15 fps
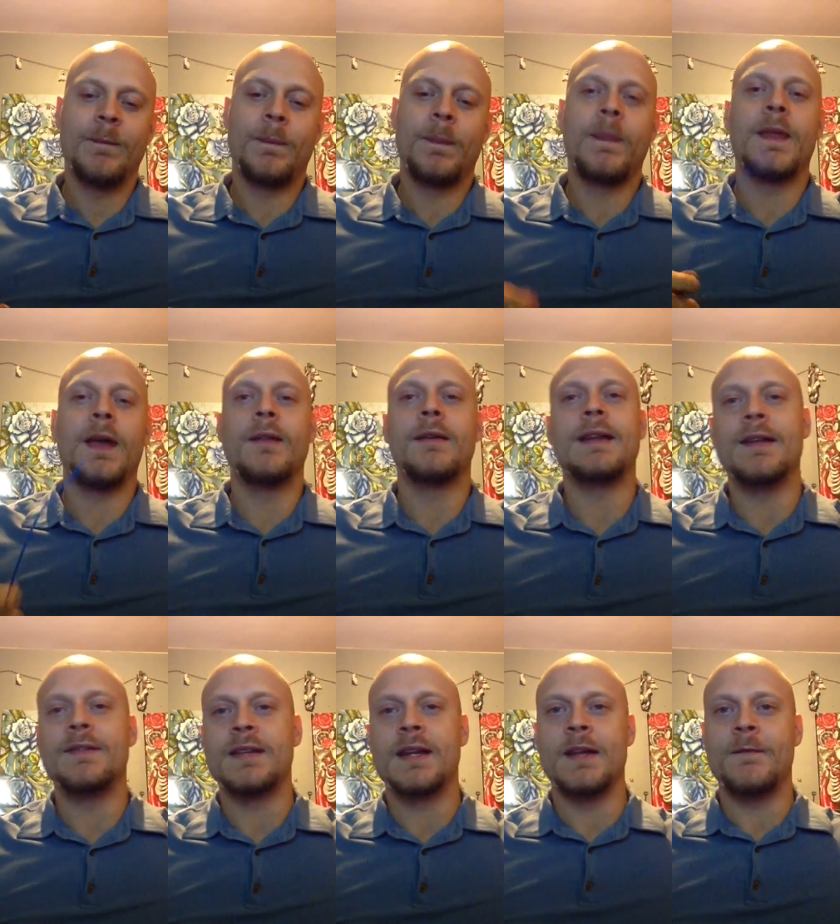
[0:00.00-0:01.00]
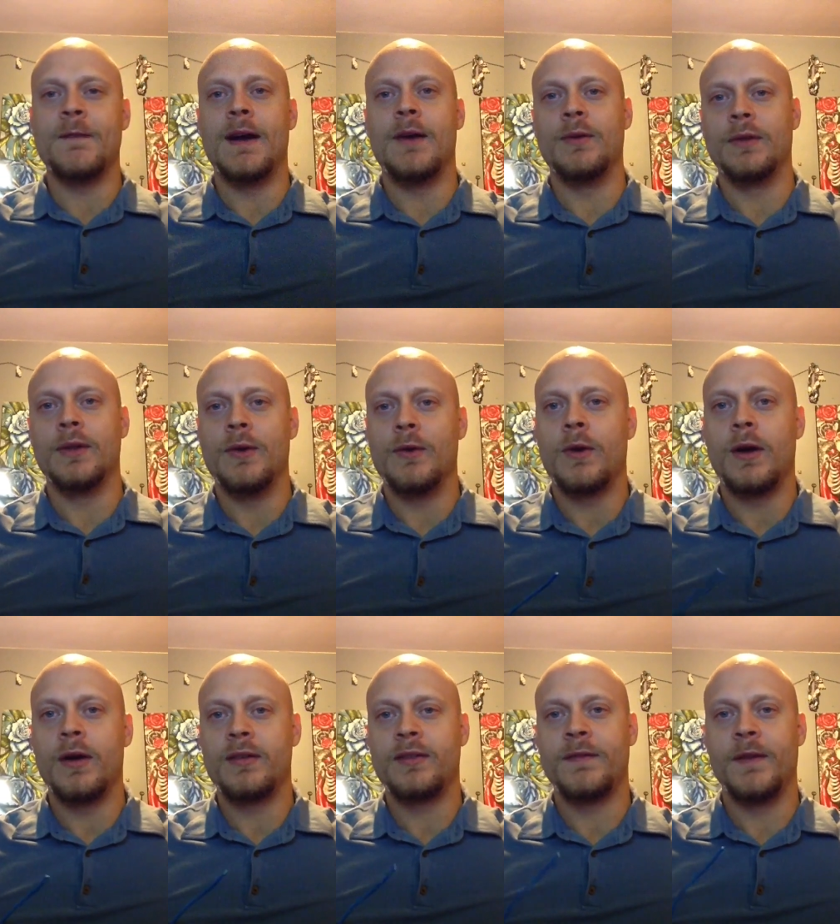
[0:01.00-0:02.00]
The other downside I found with low
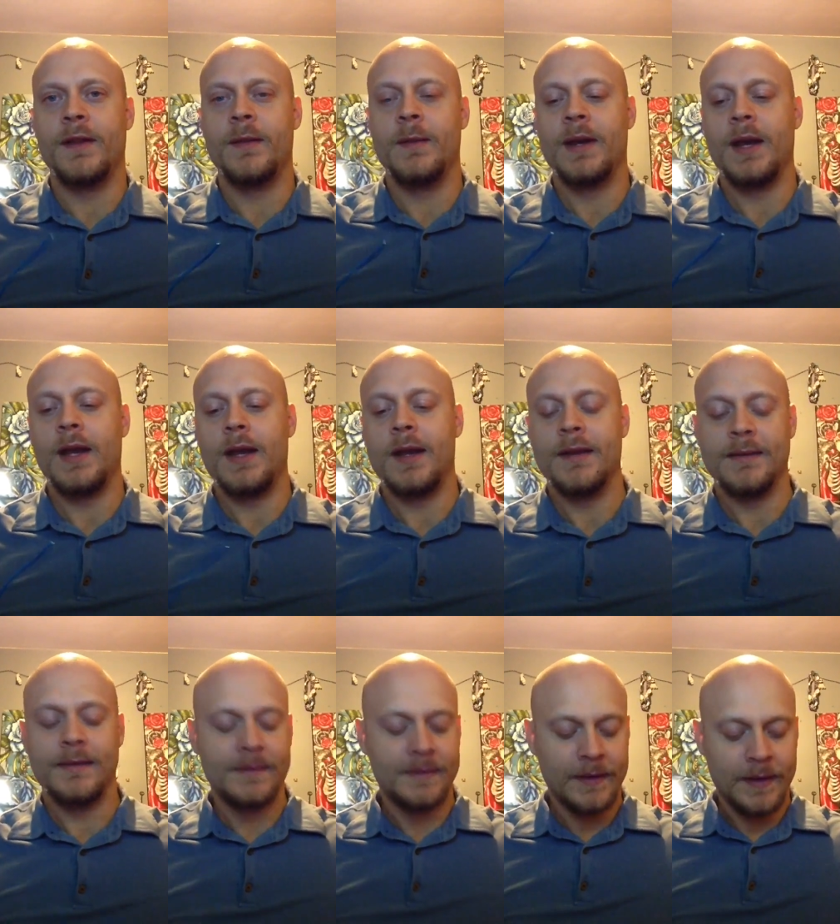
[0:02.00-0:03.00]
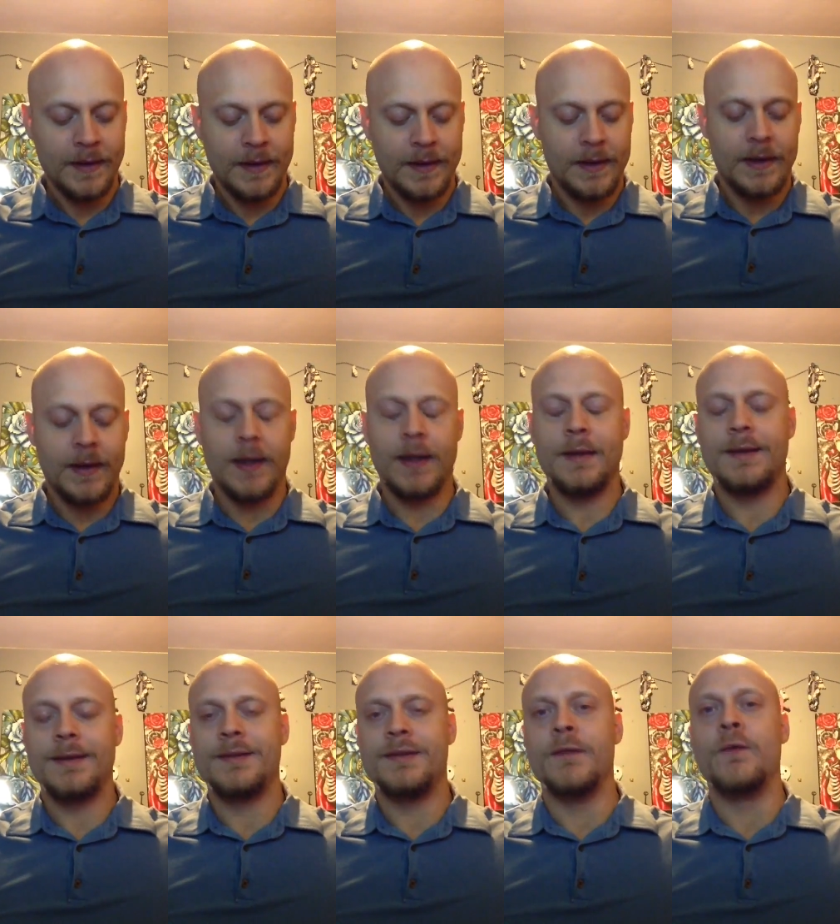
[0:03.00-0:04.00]
cost filament is
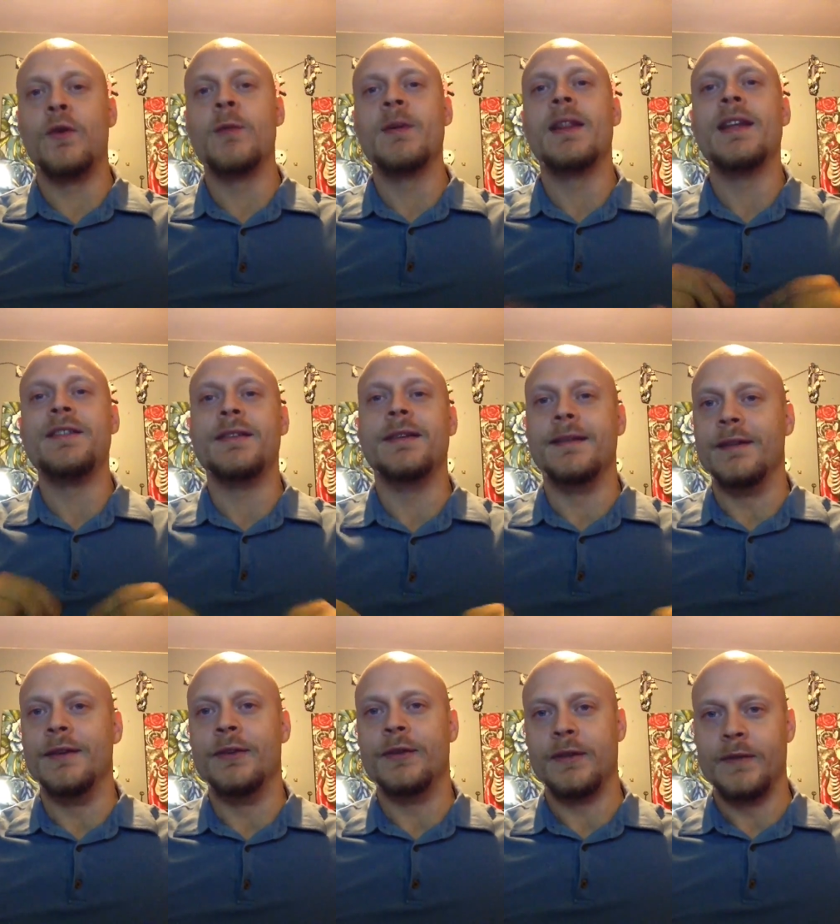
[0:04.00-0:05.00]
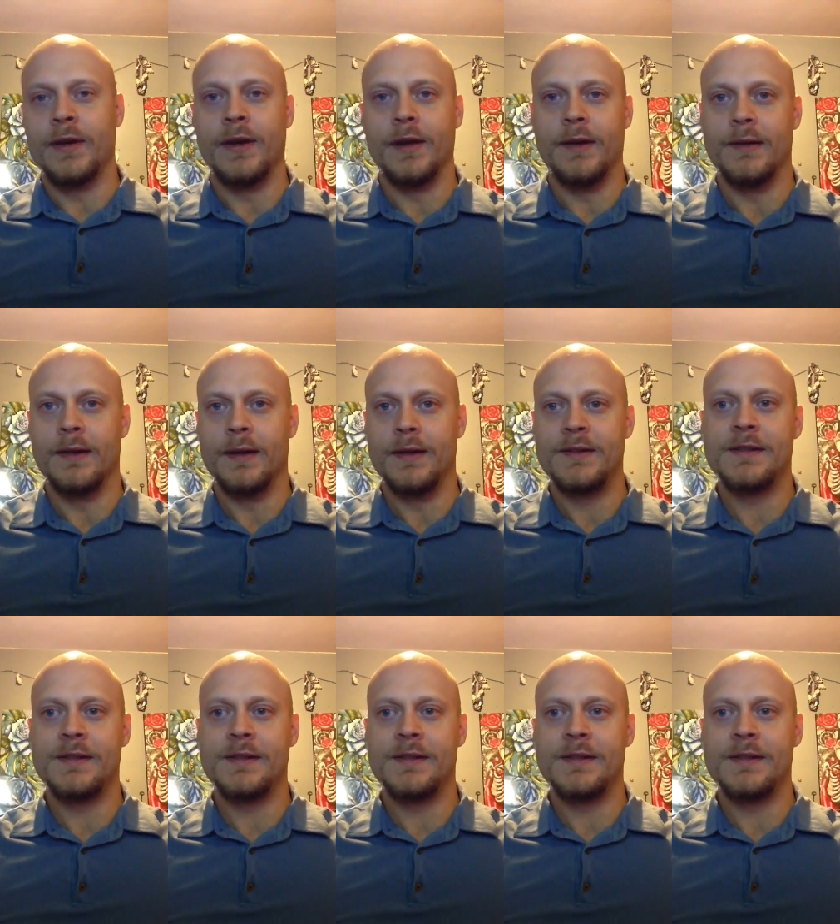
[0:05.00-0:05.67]
the formulation isn't usually very good.